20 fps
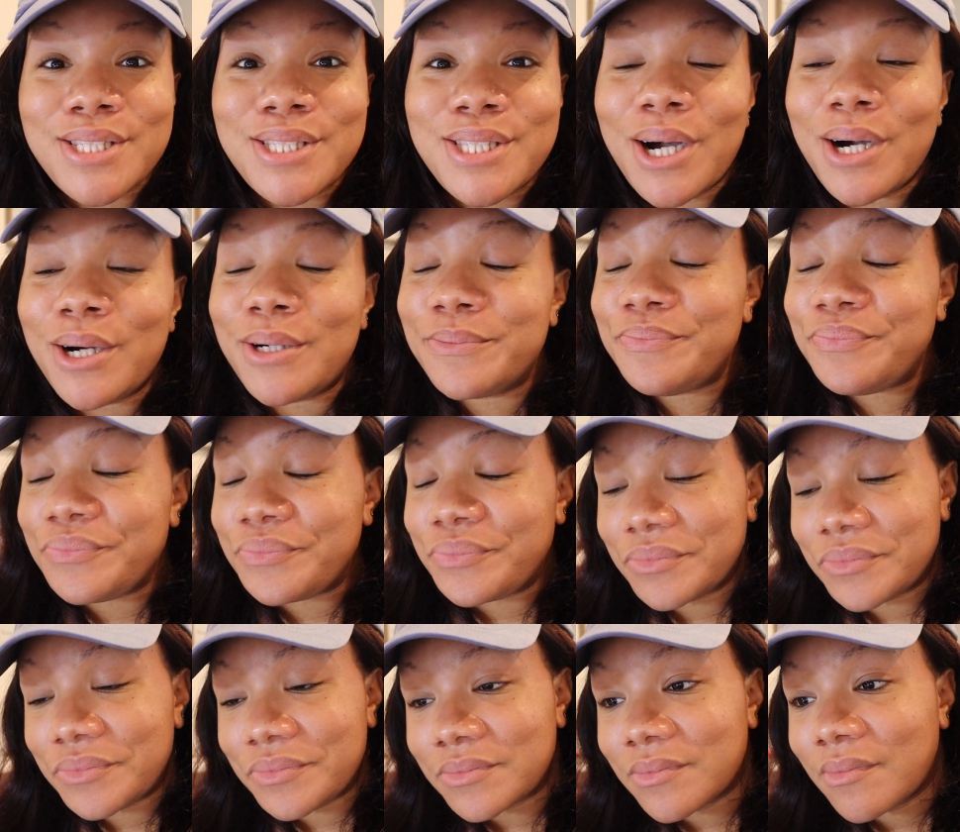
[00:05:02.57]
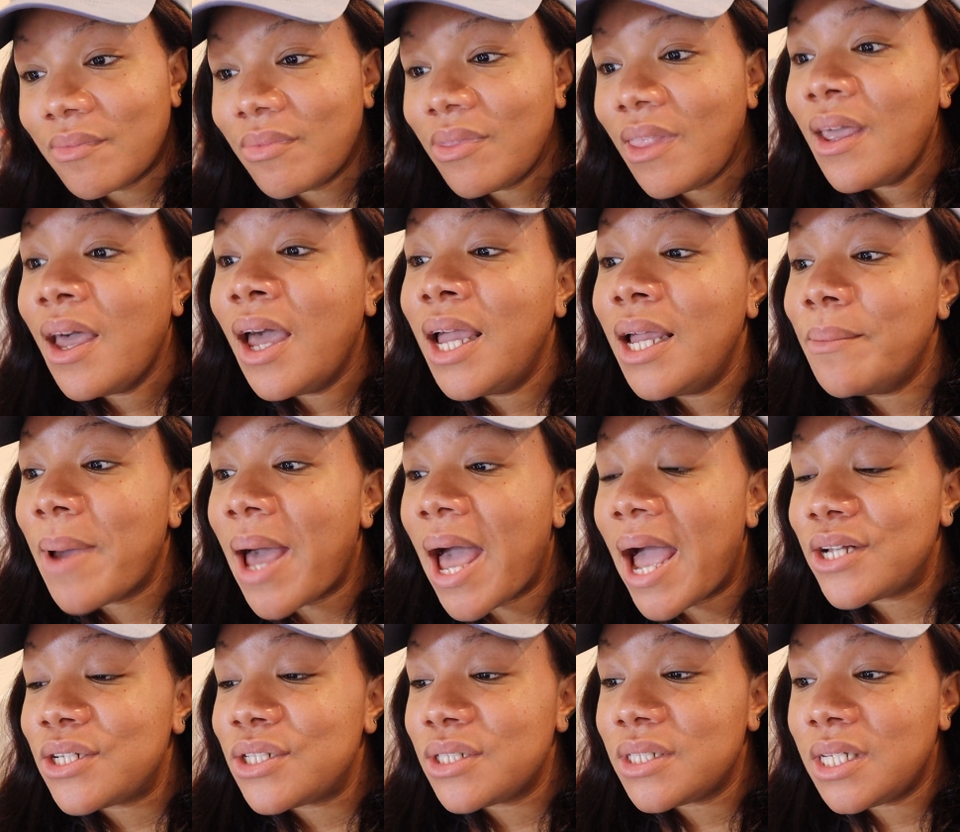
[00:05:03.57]
So I am
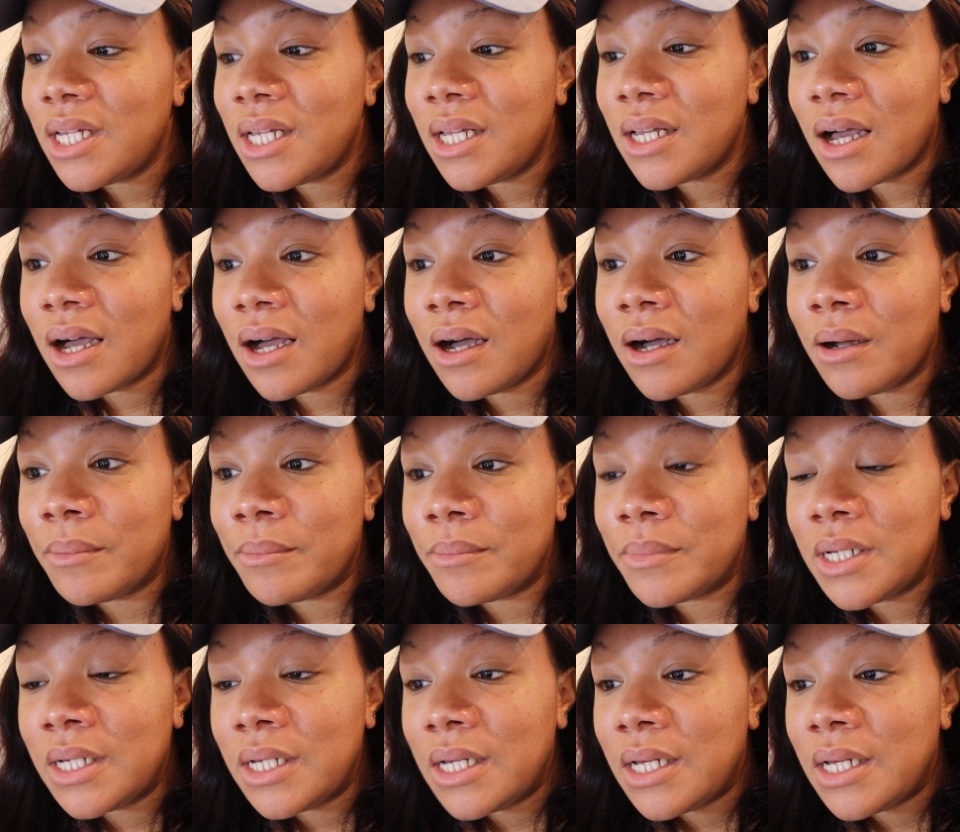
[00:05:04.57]
actually, I